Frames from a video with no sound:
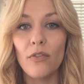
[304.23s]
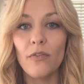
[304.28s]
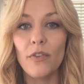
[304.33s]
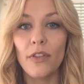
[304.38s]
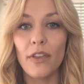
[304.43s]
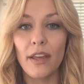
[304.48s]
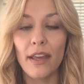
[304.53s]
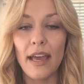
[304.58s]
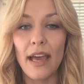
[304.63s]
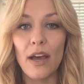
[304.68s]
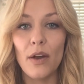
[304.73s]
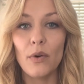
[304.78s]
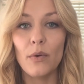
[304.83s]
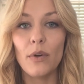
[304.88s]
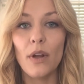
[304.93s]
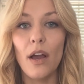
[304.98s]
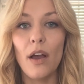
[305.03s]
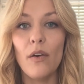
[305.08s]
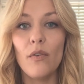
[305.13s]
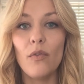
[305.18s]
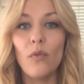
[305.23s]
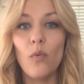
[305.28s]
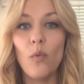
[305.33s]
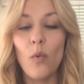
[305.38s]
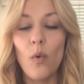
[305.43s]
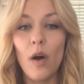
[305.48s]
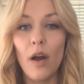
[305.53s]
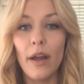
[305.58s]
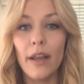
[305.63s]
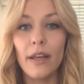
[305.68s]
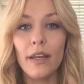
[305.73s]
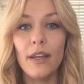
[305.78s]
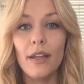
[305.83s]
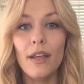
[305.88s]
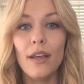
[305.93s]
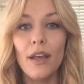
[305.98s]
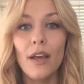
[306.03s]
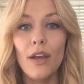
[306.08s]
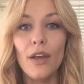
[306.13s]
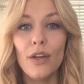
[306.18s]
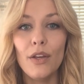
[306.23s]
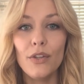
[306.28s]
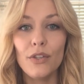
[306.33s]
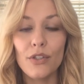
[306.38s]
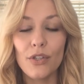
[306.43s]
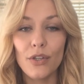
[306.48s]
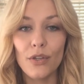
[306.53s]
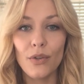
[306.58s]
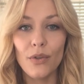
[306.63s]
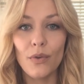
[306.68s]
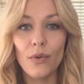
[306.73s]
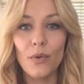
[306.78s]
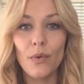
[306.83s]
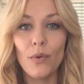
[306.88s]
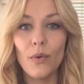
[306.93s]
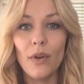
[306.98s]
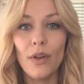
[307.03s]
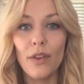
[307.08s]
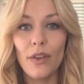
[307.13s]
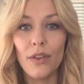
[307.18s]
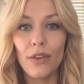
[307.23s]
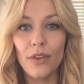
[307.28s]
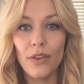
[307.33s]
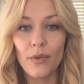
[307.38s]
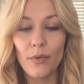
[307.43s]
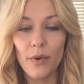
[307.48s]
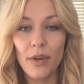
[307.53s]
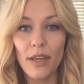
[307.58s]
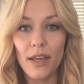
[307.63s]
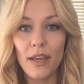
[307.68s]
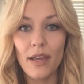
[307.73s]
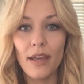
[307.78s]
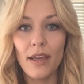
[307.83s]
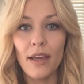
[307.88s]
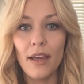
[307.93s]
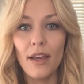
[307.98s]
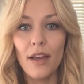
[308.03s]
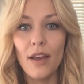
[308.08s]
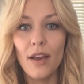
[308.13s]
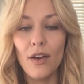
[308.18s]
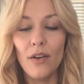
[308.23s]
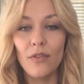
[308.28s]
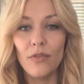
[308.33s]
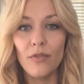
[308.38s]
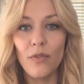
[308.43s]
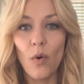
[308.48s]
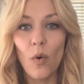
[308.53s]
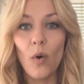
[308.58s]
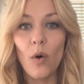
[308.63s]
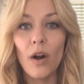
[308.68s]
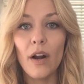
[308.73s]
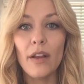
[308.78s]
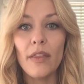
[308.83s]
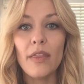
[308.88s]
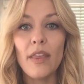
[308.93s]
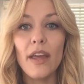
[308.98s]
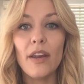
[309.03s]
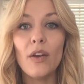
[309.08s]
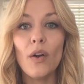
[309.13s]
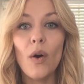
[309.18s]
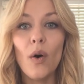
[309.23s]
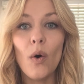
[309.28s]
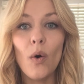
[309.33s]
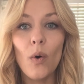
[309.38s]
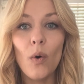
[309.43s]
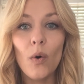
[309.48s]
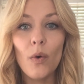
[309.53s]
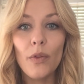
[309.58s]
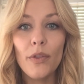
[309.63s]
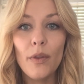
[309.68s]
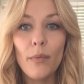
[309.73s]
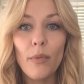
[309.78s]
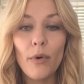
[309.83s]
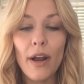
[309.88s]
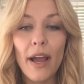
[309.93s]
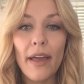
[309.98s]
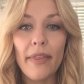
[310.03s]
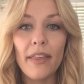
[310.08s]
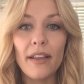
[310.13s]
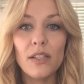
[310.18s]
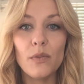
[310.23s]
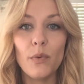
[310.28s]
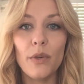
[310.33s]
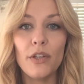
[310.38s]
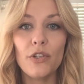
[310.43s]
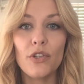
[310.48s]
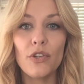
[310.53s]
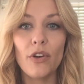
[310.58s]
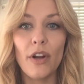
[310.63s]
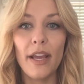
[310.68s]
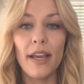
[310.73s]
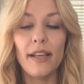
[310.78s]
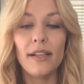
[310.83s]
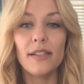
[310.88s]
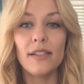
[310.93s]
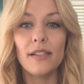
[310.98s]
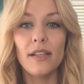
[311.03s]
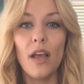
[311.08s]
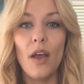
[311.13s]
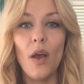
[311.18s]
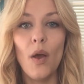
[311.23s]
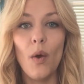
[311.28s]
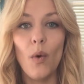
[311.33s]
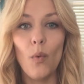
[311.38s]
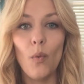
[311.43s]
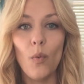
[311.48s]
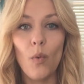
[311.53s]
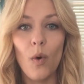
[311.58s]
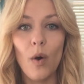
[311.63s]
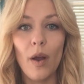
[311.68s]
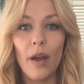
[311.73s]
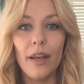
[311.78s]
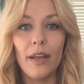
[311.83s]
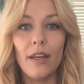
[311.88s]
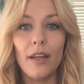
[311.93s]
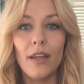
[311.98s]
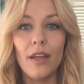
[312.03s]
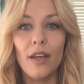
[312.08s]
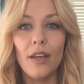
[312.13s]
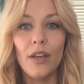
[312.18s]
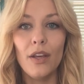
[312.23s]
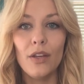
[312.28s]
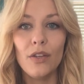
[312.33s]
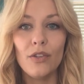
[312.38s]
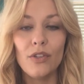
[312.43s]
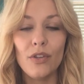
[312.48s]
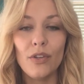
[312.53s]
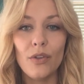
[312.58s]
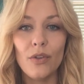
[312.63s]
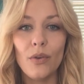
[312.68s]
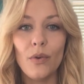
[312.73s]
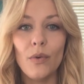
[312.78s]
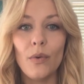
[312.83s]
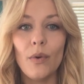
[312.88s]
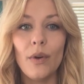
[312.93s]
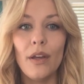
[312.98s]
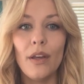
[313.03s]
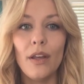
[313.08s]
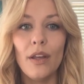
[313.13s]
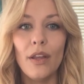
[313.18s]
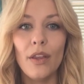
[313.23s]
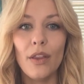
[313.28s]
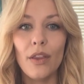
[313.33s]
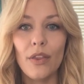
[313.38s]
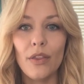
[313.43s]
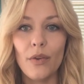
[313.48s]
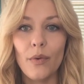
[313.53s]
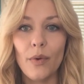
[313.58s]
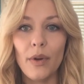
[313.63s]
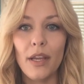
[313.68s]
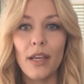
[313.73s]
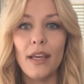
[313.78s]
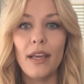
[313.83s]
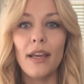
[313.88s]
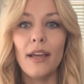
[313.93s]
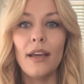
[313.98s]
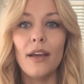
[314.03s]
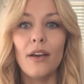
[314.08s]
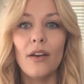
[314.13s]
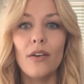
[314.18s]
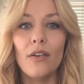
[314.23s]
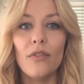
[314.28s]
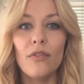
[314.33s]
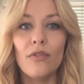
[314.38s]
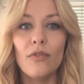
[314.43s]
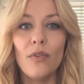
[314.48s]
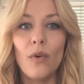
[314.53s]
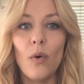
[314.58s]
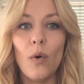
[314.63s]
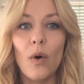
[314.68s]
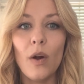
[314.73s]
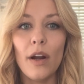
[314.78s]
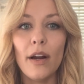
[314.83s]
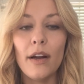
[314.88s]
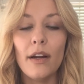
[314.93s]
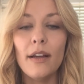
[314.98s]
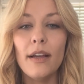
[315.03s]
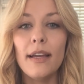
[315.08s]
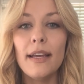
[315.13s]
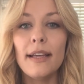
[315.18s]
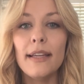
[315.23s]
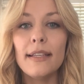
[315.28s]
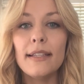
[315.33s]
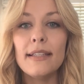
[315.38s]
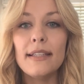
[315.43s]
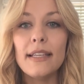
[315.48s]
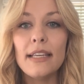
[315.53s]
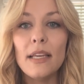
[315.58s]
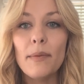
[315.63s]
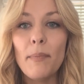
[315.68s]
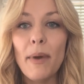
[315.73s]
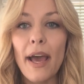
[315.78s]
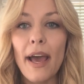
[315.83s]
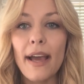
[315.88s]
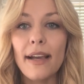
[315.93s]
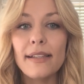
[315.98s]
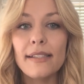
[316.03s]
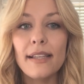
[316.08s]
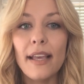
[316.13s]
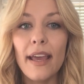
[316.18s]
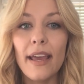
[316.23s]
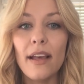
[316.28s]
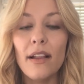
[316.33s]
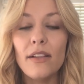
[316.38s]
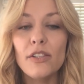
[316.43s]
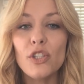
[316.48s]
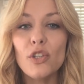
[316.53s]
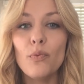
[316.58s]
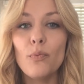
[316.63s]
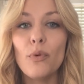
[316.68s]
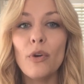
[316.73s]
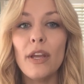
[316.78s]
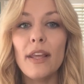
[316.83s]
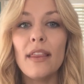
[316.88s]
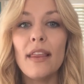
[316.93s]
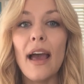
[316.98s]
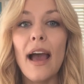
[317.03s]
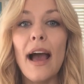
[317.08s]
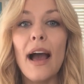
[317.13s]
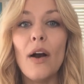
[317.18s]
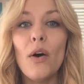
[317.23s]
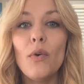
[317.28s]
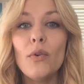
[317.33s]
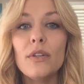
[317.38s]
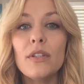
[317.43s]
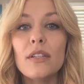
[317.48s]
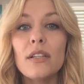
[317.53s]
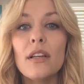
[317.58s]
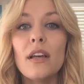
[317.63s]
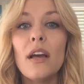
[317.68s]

for the count of 1, 2, 3, 4, then hold the breath as we trace. 1, 2, 3, 4. Deep exhale as you breathe out.